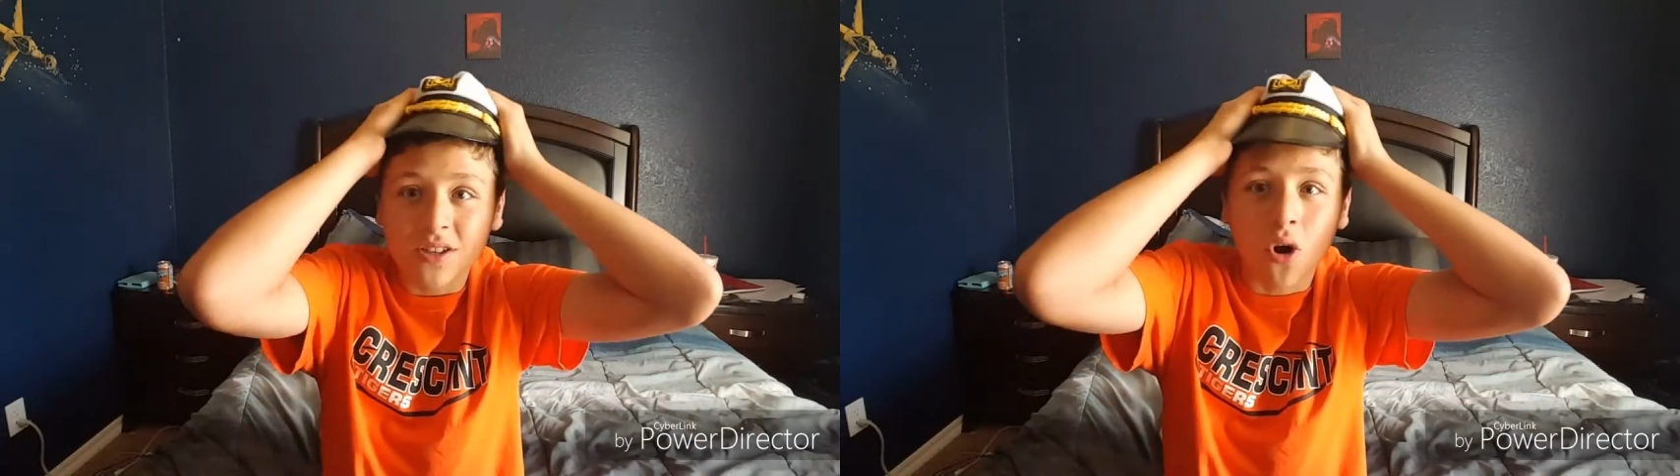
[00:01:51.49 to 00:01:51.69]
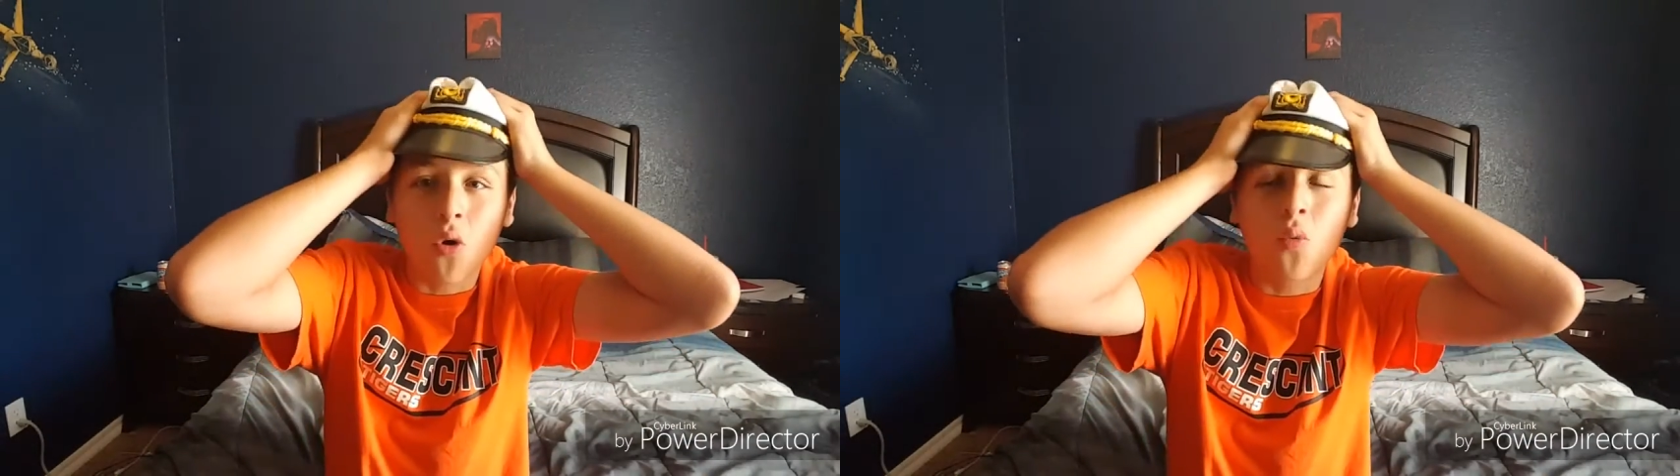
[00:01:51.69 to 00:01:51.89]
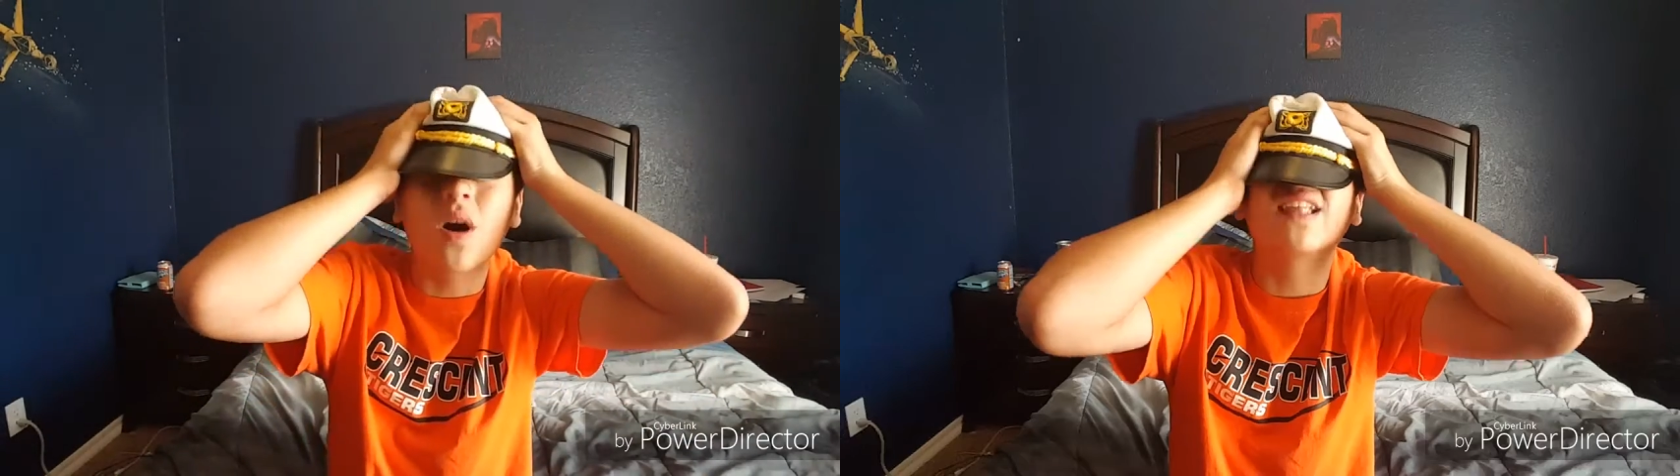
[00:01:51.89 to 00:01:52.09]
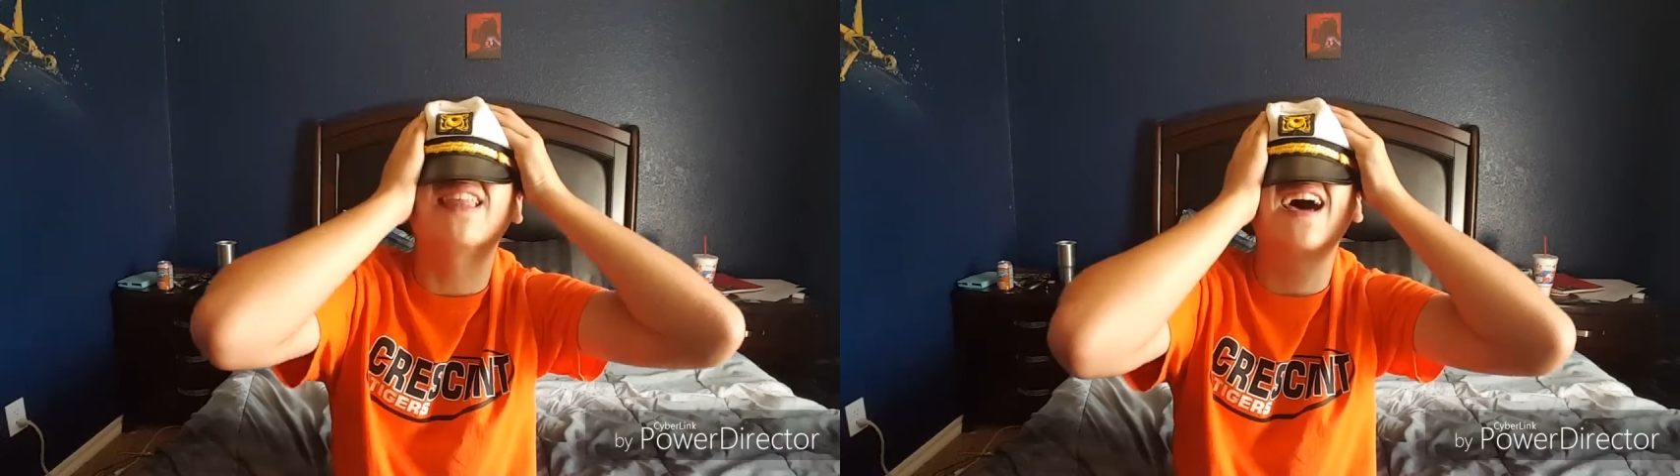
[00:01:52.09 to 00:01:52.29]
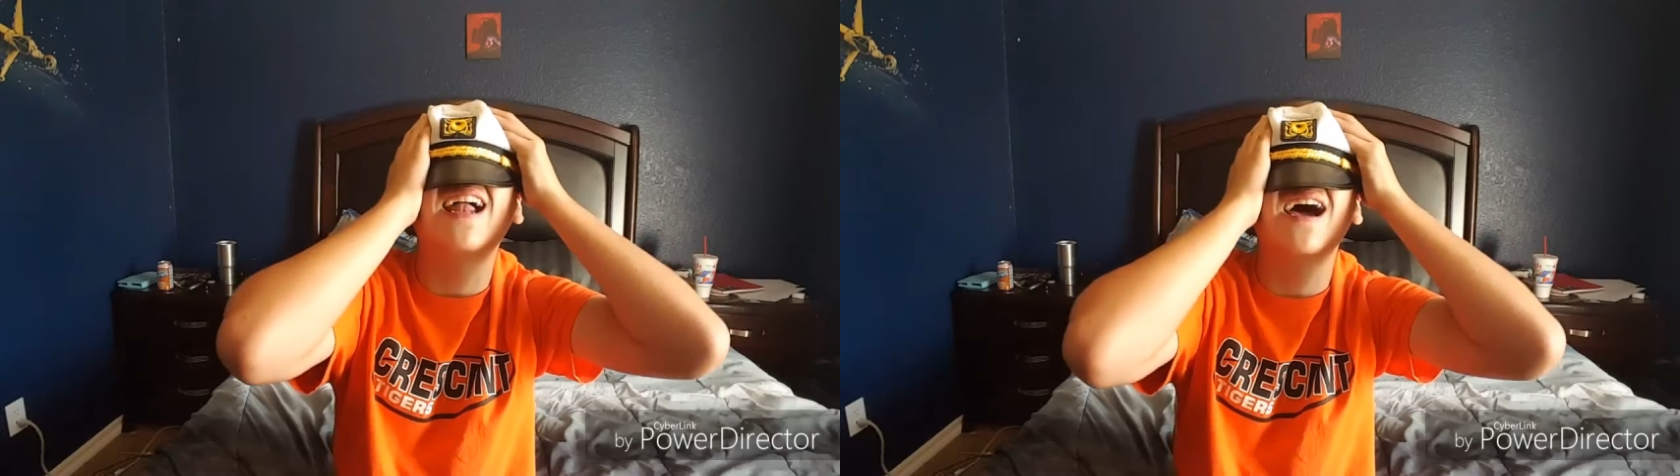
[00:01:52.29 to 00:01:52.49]
don't want
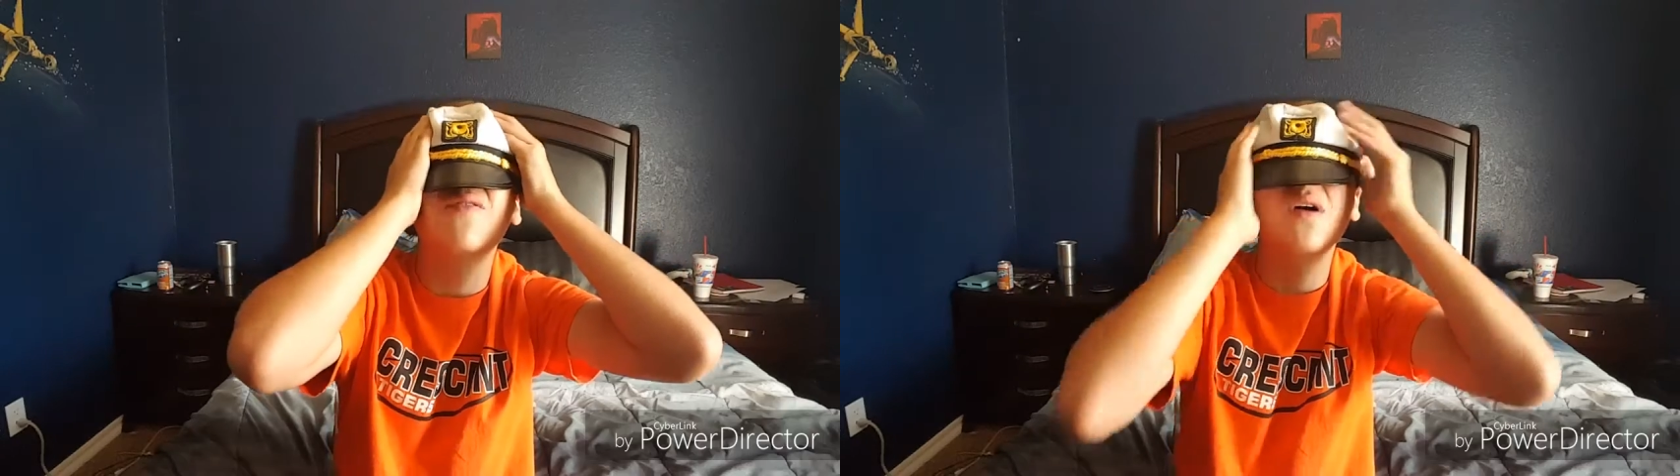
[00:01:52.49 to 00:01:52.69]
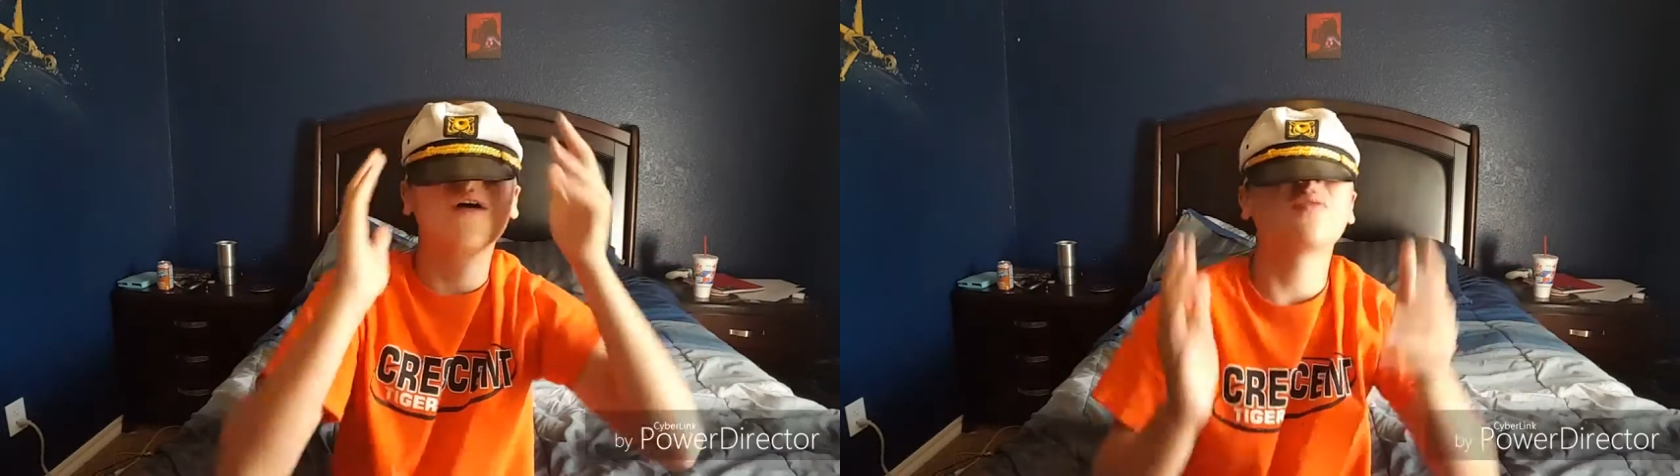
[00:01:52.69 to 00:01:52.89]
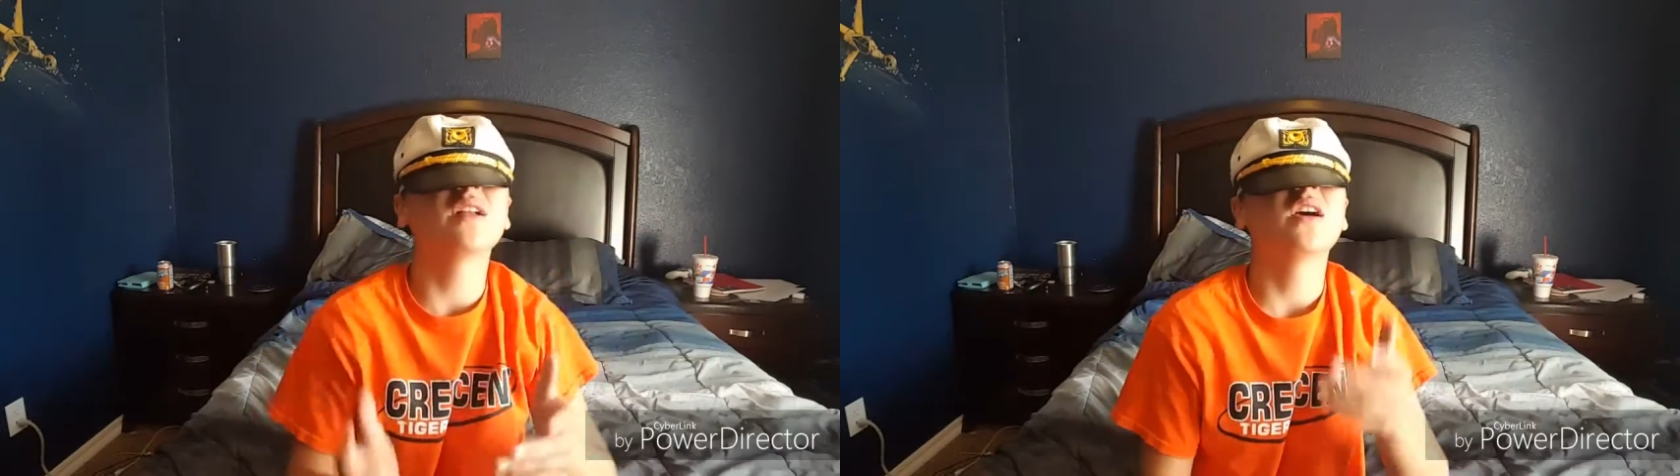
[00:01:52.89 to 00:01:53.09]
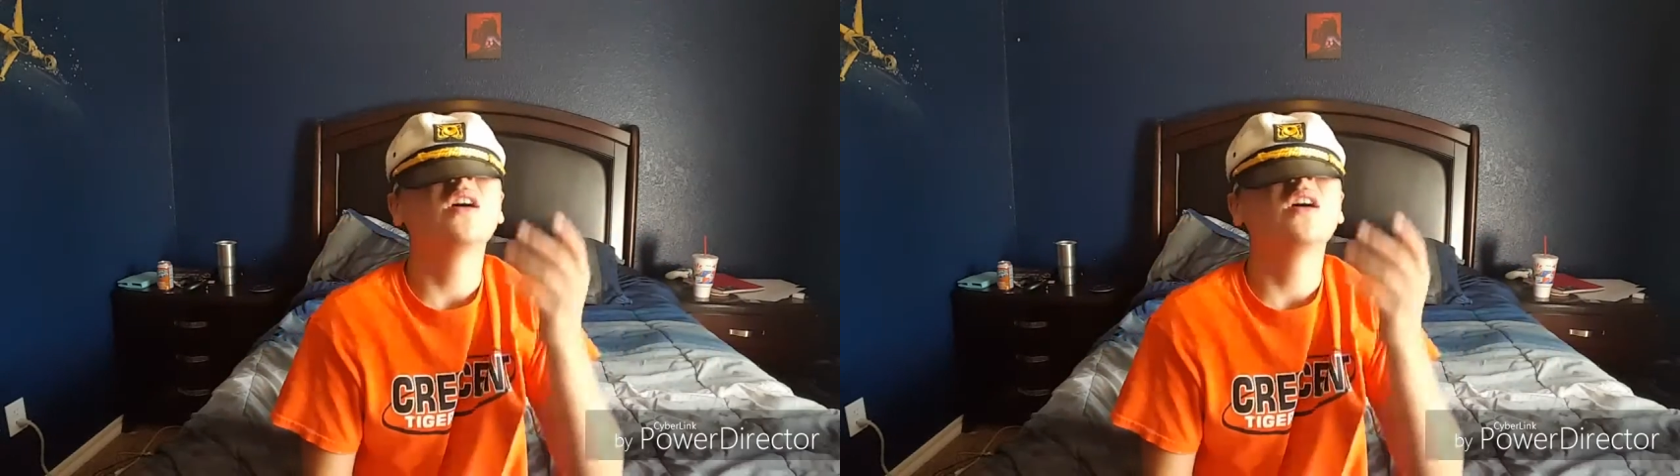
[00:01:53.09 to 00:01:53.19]
that. I want